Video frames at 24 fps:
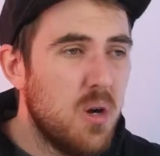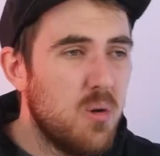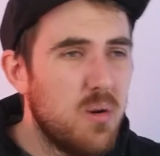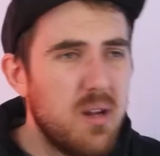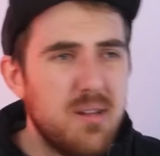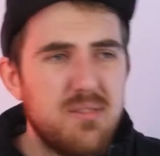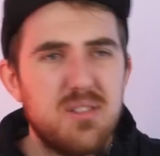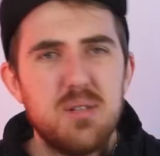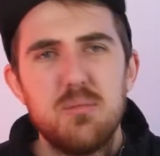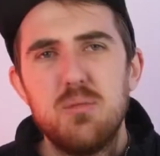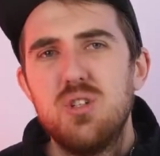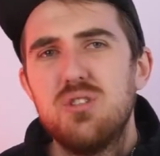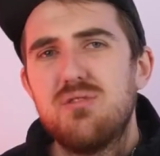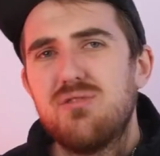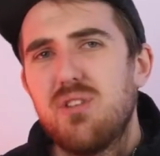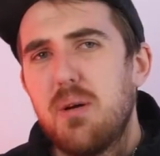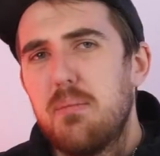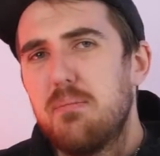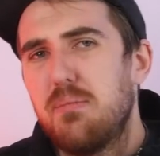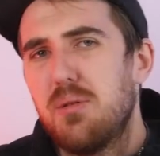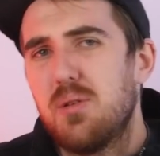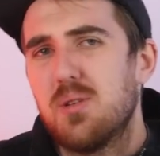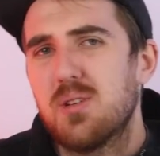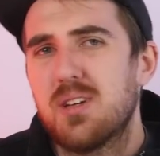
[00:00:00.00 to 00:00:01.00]
We have some news
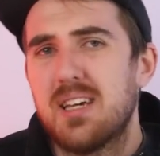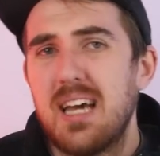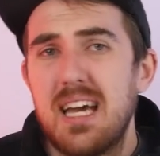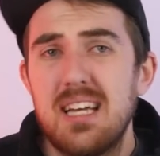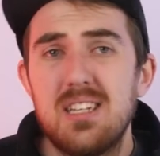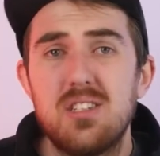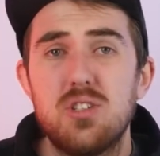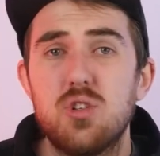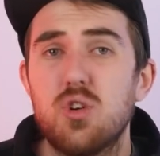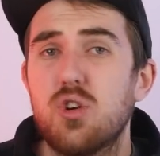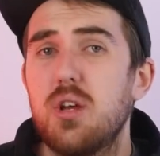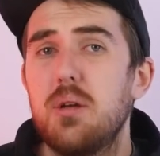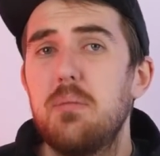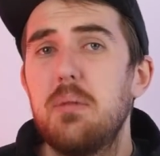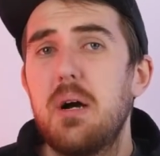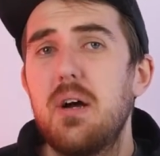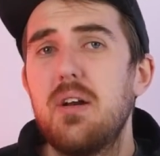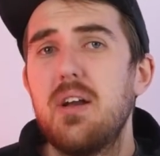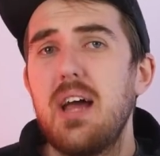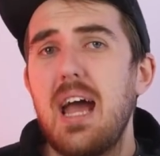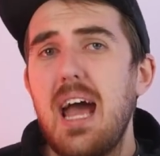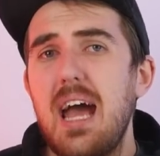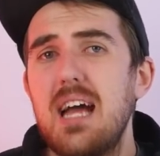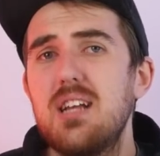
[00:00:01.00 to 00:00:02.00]
from Bill Gates talking
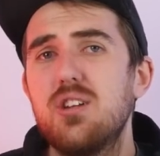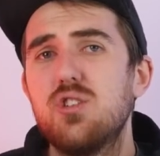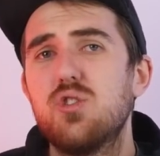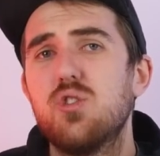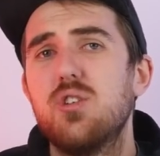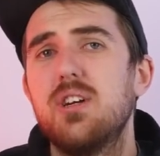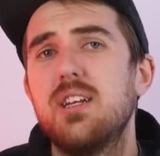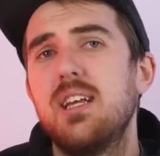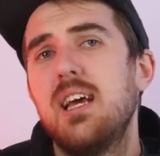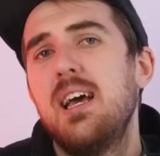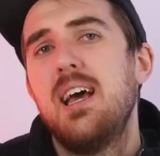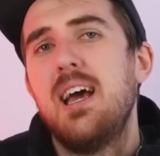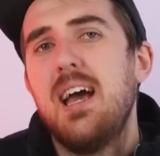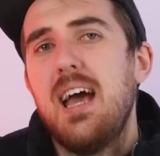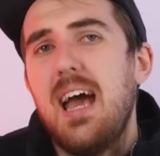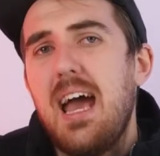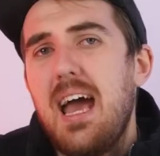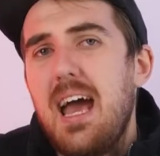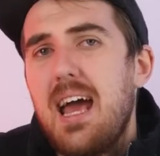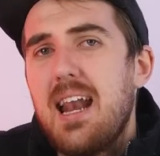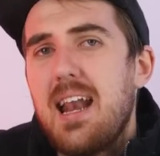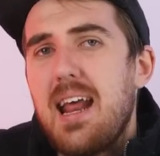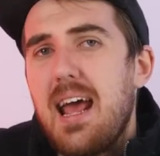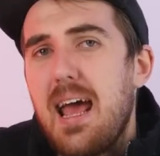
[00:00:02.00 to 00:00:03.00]
about Android
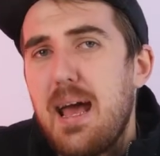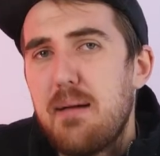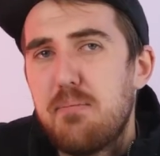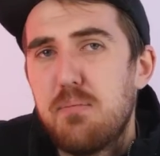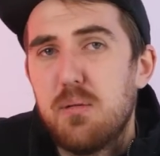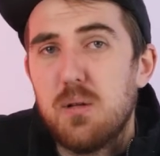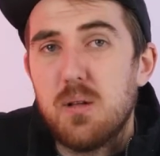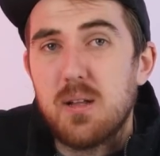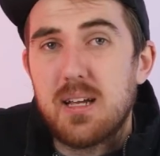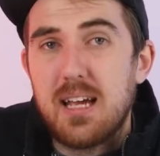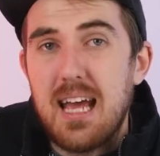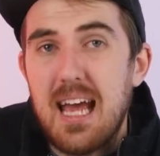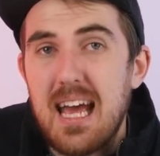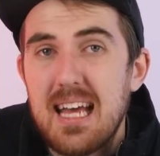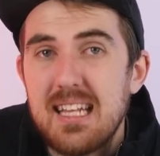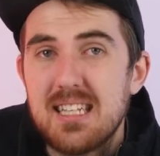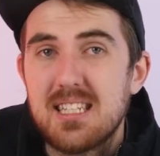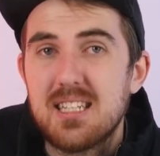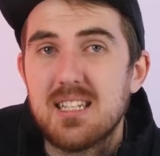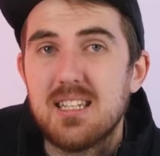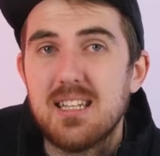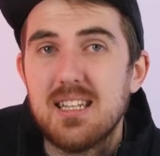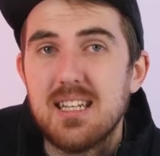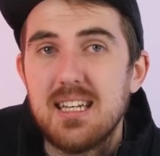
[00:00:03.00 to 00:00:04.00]
and Apple
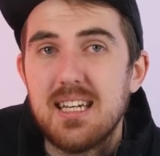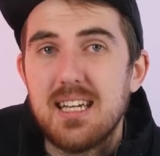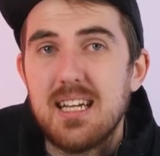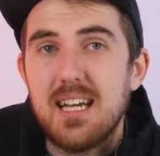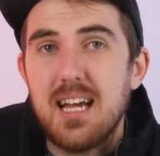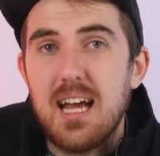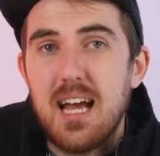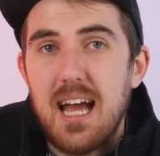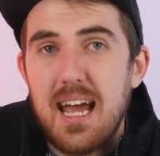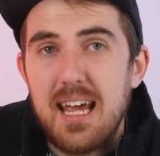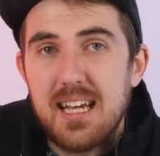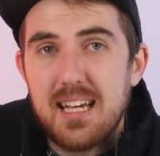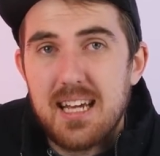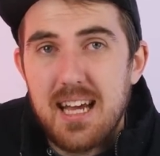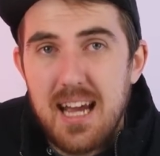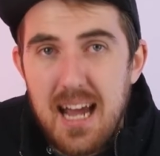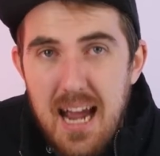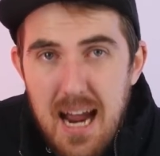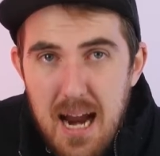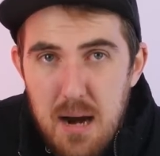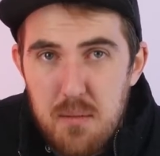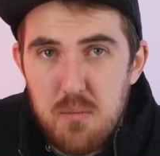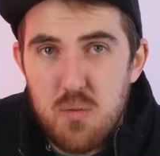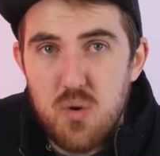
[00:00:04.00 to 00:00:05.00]
cancelling a
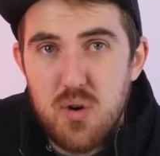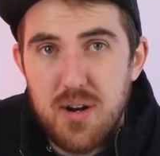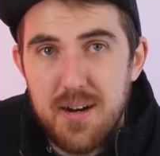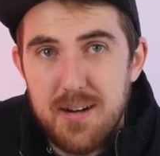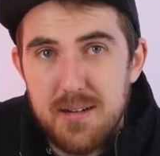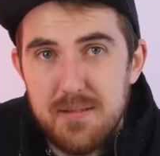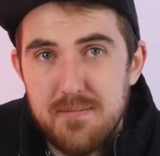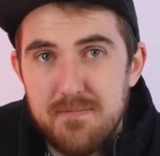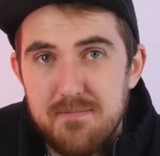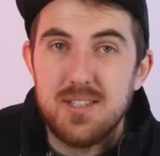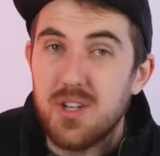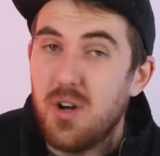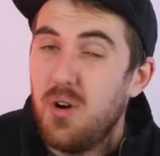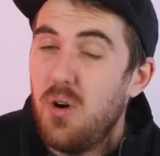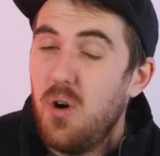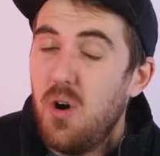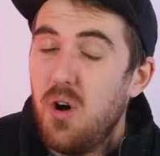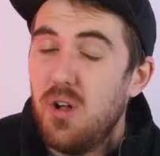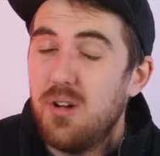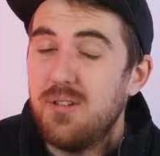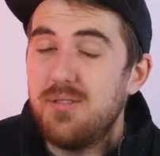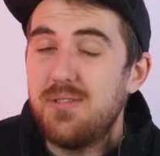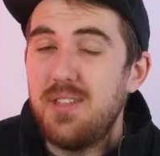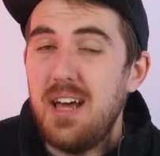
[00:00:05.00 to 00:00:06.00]
camera. So
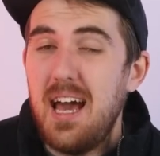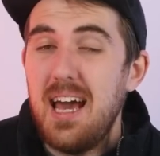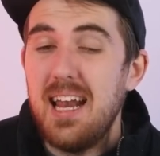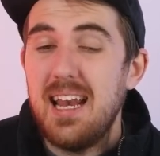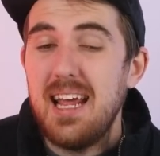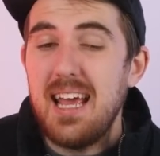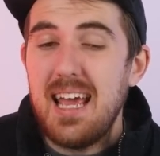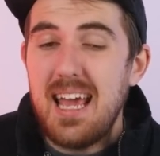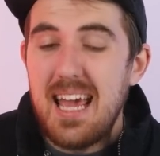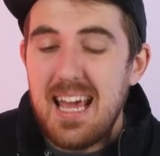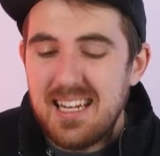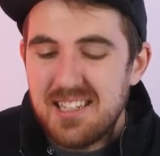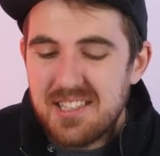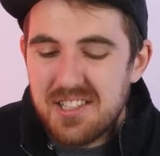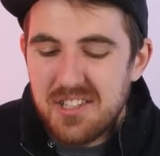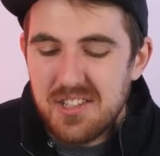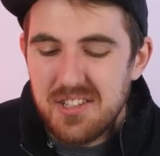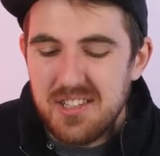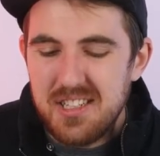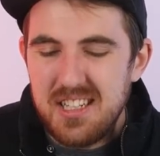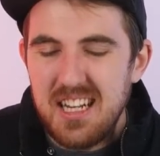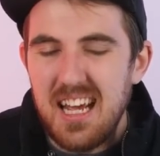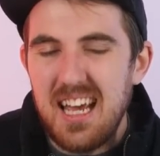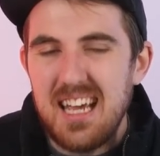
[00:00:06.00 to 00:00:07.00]
all of that in
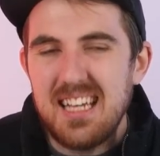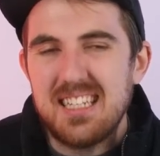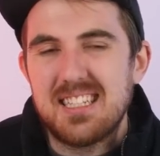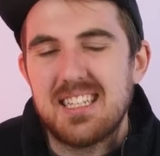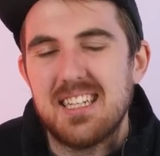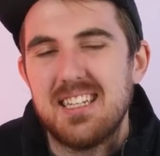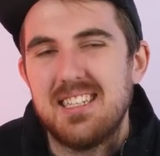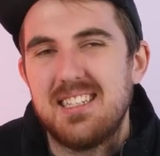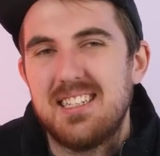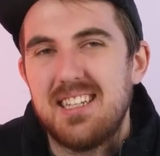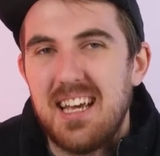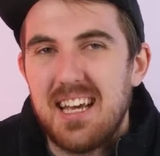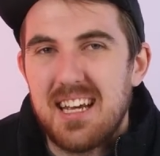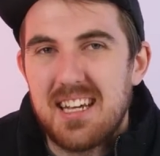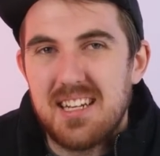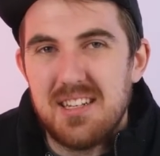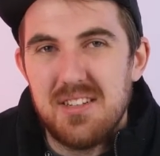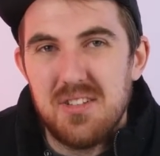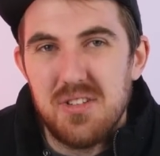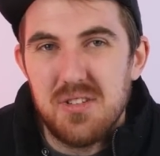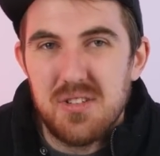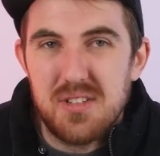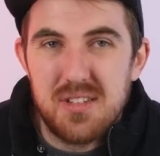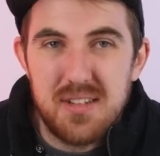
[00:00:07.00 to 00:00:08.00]
today's
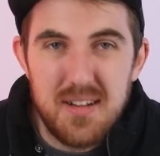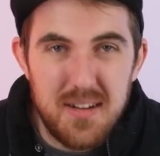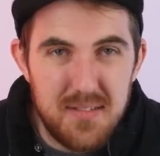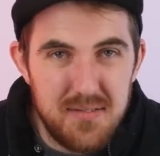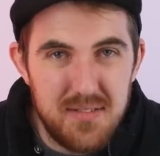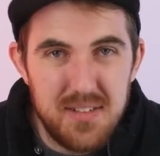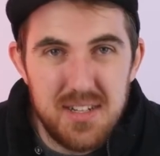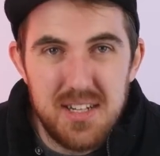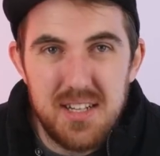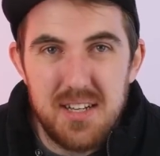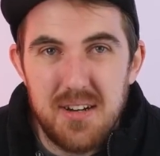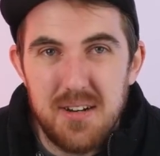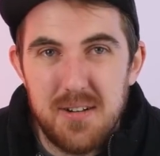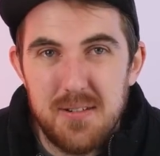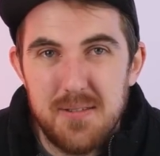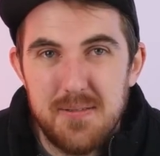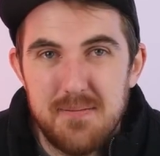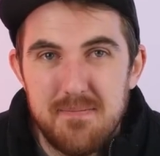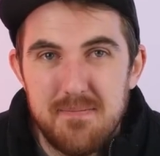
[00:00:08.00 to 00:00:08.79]
tech news video.